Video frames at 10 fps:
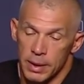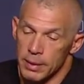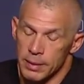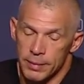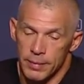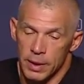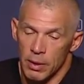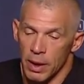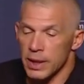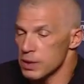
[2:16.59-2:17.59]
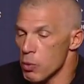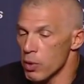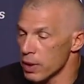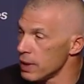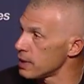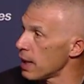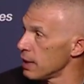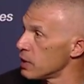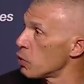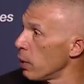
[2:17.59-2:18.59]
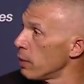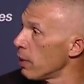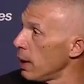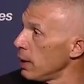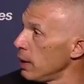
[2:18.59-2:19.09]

Uh, you know, I think it's more that he's gotten his swing right.